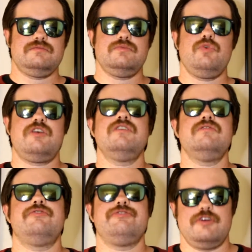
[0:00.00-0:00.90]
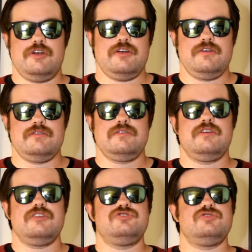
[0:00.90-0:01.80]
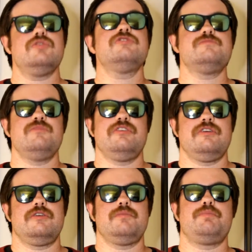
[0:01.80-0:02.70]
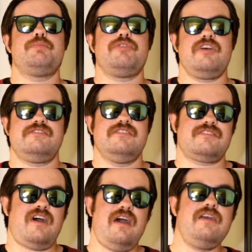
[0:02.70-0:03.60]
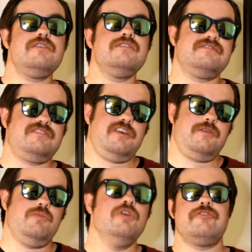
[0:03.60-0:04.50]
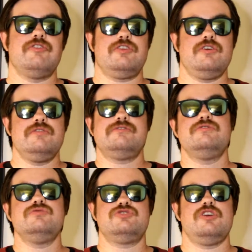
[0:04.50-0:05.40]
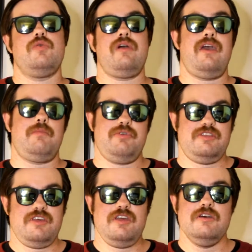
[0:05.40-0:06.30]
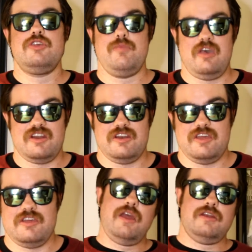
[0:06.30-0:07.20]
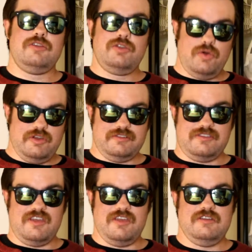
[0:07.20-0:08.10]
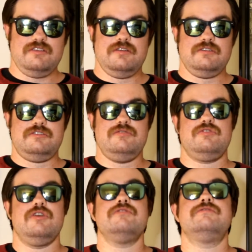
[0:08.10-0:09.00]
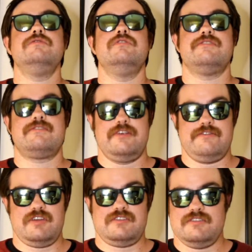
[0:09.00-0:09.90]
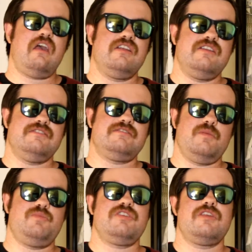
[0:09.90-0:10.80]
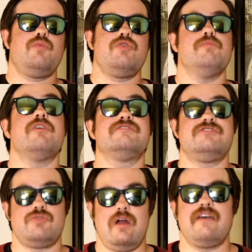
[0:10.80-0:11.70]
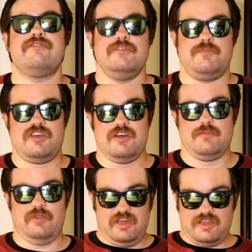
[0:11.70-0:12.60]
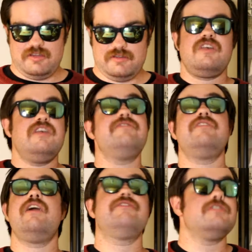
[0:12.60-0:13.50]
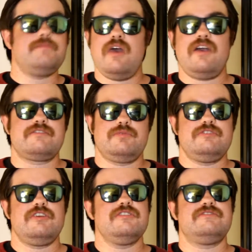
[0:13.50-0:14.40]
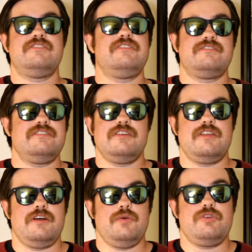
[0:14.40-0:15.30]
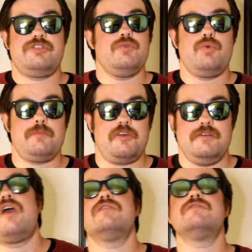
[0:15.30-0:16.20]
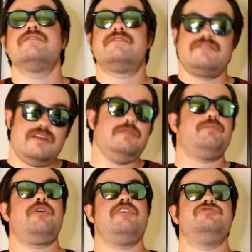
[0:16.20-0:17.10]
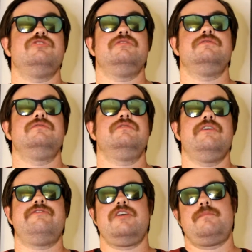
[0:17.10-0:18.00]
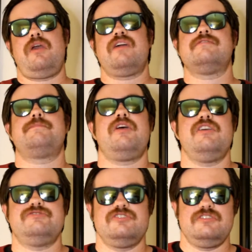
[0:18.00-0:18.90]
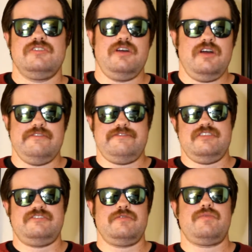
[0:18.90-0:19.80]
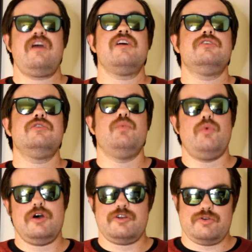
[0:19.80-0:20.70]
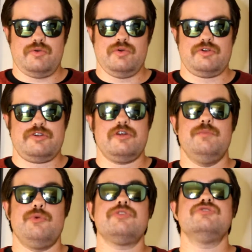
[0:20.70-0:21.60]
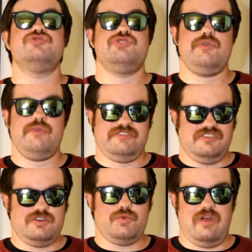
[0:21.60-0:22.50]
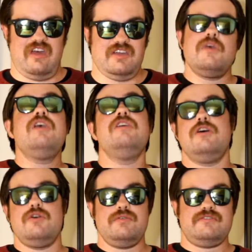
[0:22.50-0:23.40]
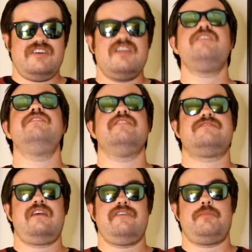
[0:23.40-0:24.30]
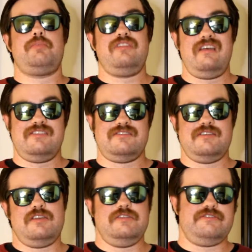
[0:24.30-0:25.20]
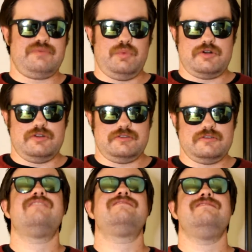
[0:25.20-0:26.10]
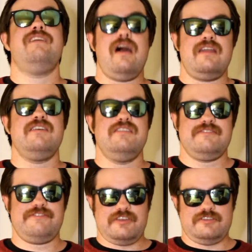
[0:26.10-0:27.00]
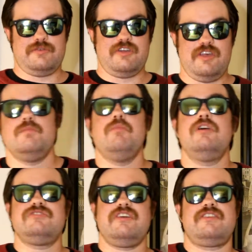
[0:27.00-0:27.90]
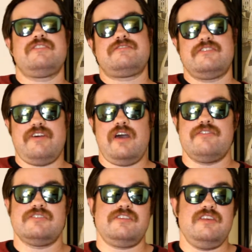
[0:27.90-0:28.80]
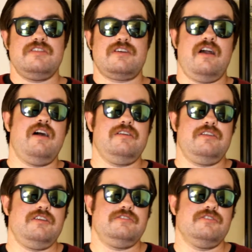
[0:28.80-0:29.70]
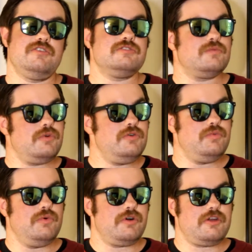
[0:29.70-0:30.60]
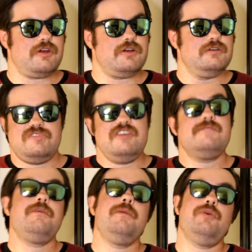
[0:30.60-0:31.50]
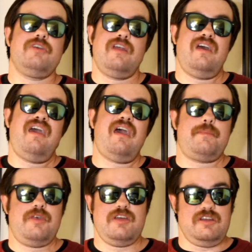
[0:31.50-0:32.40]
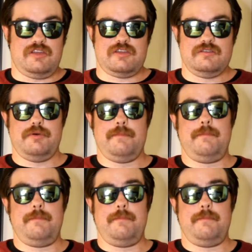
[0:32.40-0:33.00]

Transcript: we can infer that George Miller places higher esteem for those who show empathy, humanity, and loyalty to those who deserve it, and it is something that we must strive to become like. Even after Max returns to the Citadel with the women, and the celebration of the emancipation of the tyrannical water hoarder Immortan Joe is underway, he knows that he doesn't have a place in this world. It's not his victory. Much like the survivors in the colony during the Road Warrior, these people get a happy ending, but